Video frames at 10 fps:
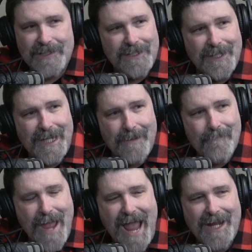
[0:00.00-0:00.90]
until I came
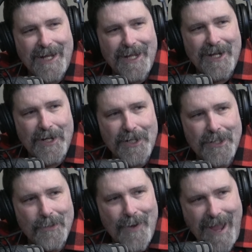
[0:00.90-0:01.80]
back, uh, you
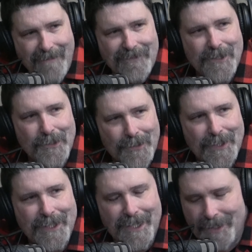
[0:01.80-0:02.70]
know, heavier
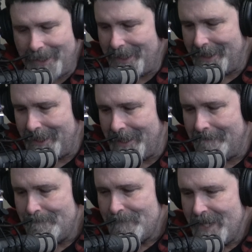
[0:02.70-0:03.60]
and uh, and uh,
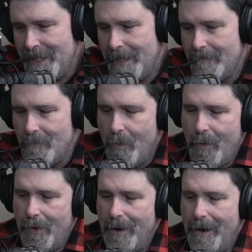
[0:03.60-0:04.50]

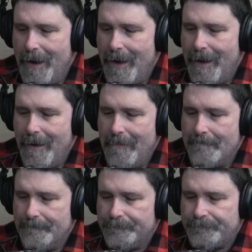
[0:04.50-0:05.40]
more
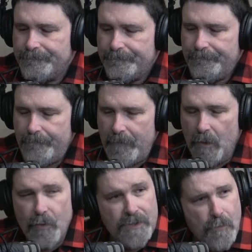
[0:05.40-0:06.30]
um,
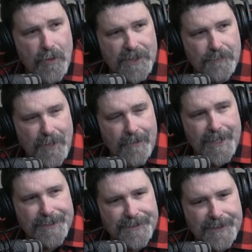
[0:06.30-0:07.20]
with more
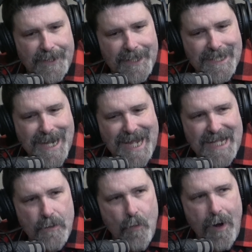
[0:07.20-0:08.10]
experience in
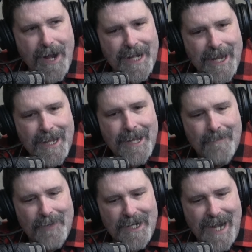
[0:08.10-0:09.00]
'91.
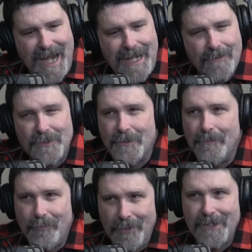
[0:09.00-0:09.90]
But in 90, I was doing a
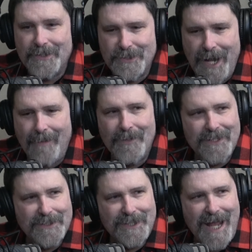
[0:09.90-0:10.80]
pretty good job on
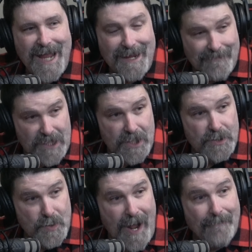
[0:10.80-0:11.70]
this guy. Even
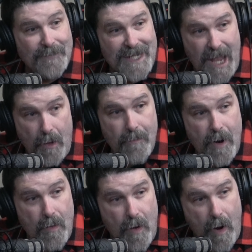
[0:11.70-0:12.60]
dropped the
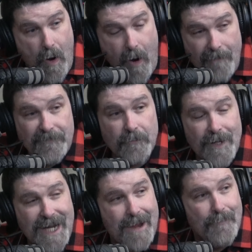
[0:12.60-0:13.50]
elbow off the
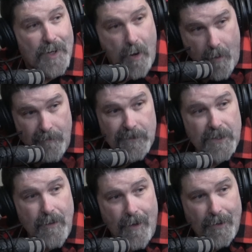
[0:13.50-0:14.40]
ring apron over the
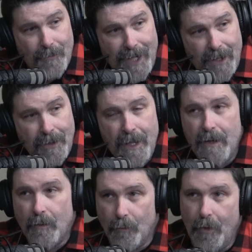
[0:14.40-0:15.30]
guardrail,
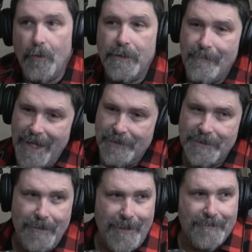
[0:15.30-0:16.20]
rolled him in
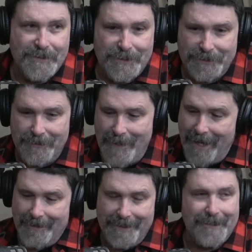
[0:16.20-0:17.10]
so he was just
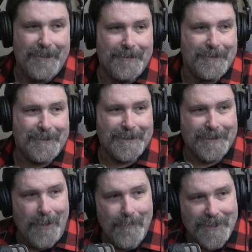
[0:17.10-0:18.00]
about, you know,
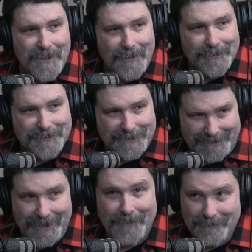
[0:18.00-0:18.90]
comatose,
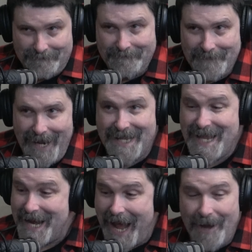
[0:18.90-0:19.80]
you know, and
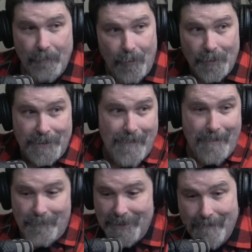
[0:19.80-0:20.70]
then I rolled him
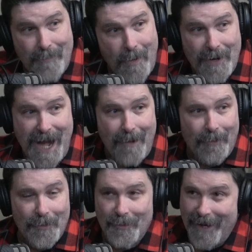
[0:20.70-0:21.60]
up with a bow and
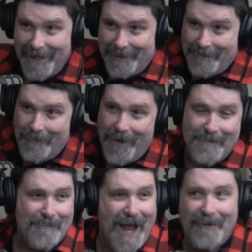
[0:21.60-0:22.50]
arrow cradle and brought
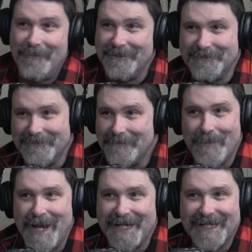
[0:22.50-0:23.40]
him backwards for the
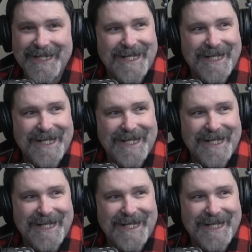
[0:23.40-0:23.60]
pin.